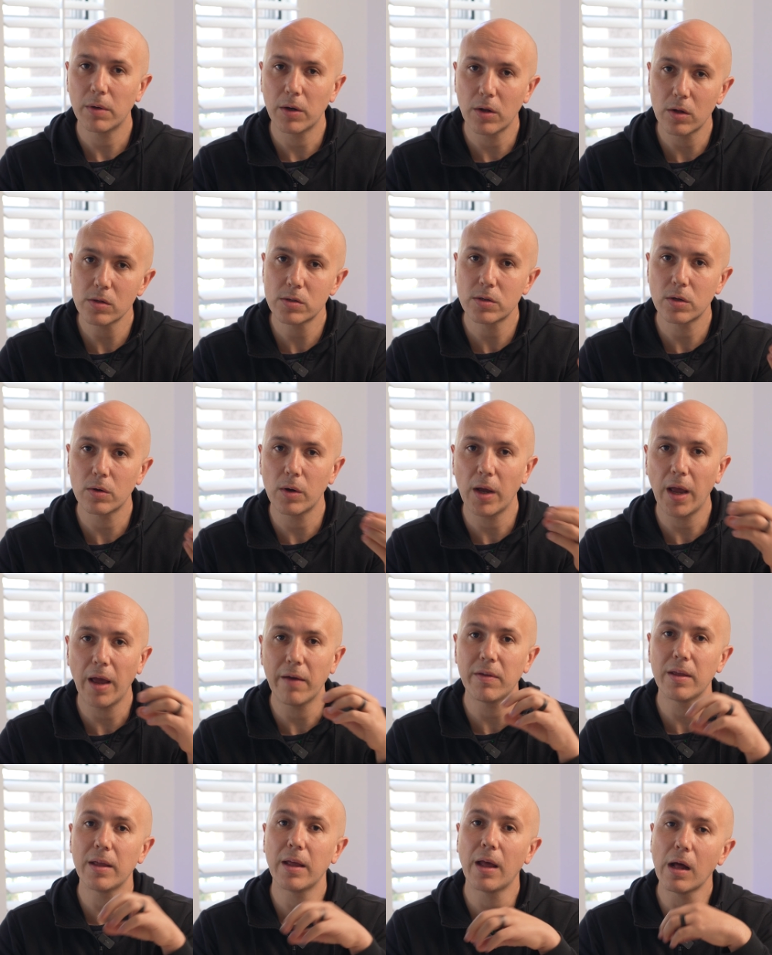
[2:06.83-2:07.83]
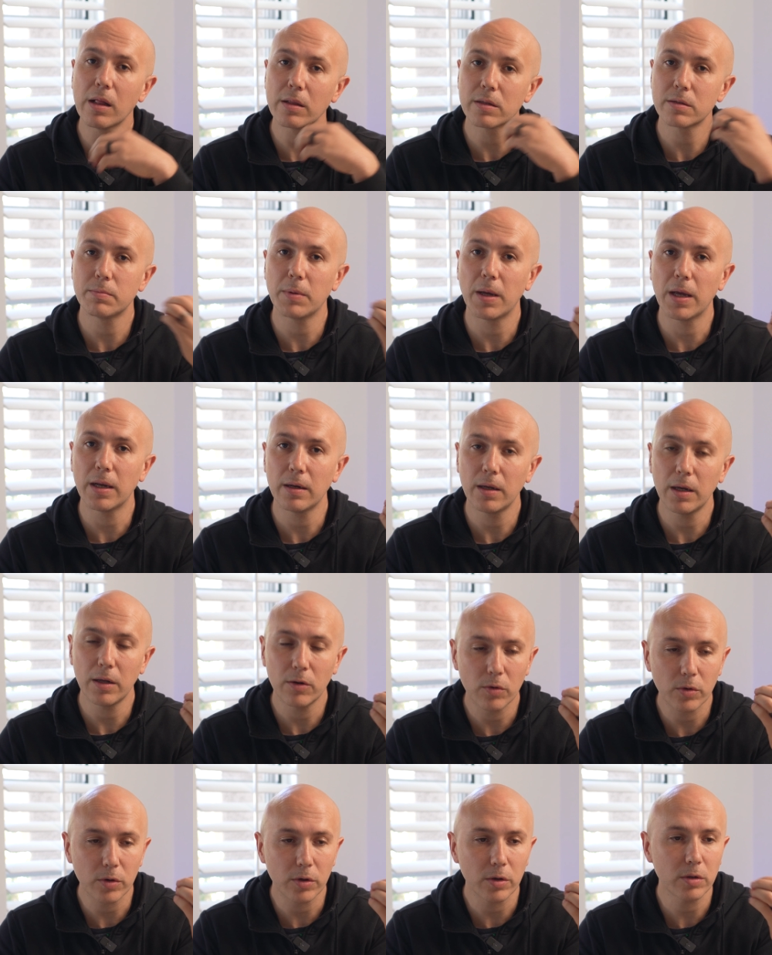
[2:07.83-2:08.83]
but also having health span in
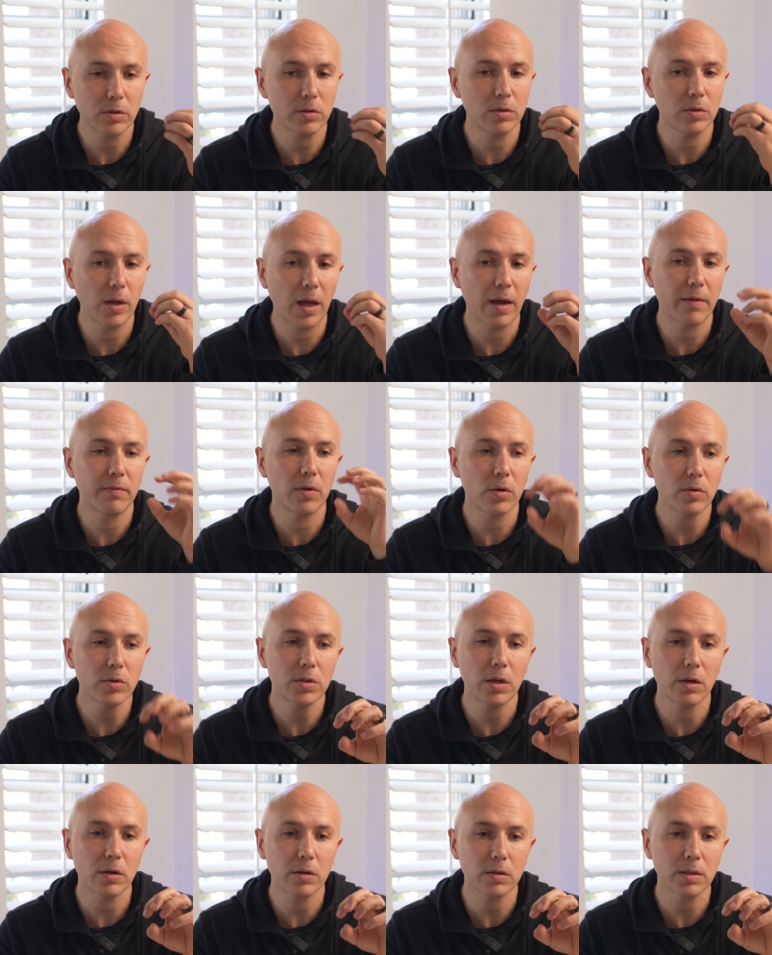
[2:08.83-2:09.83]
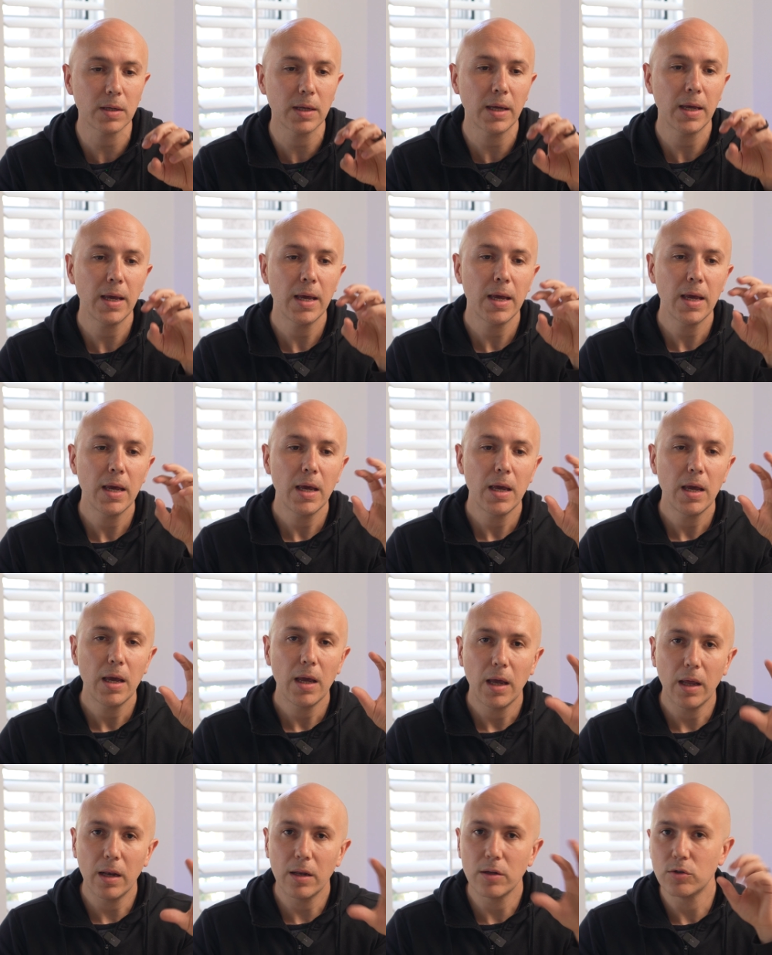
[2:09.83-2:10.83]
order to have those years
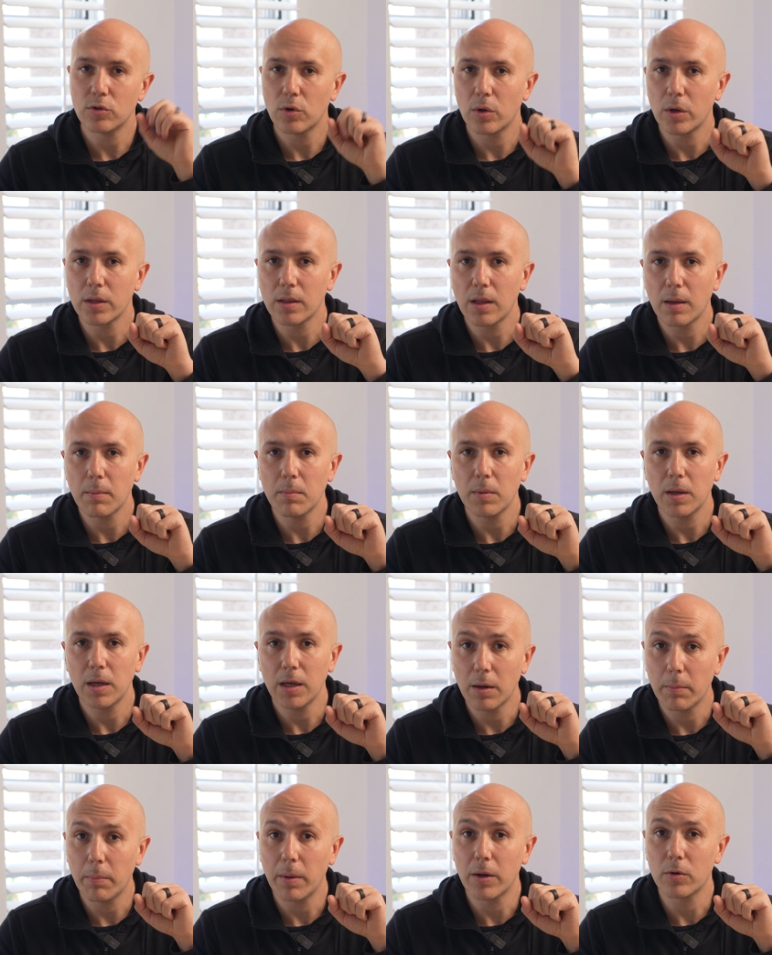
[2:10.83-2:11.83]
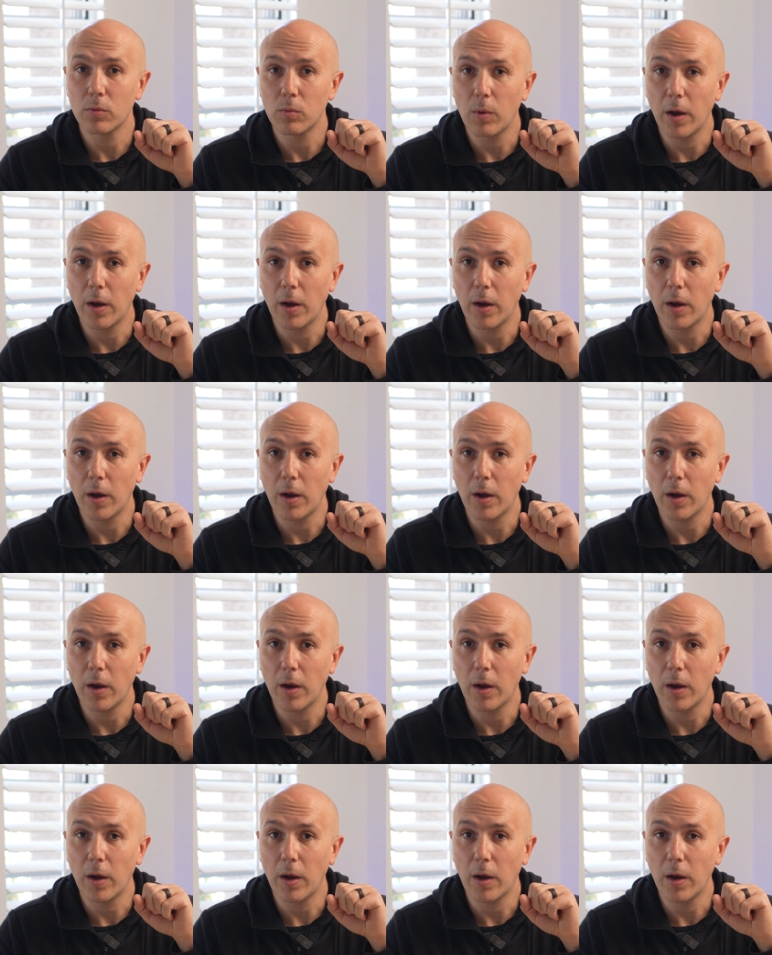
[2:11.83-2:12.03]
and enjoying them in a better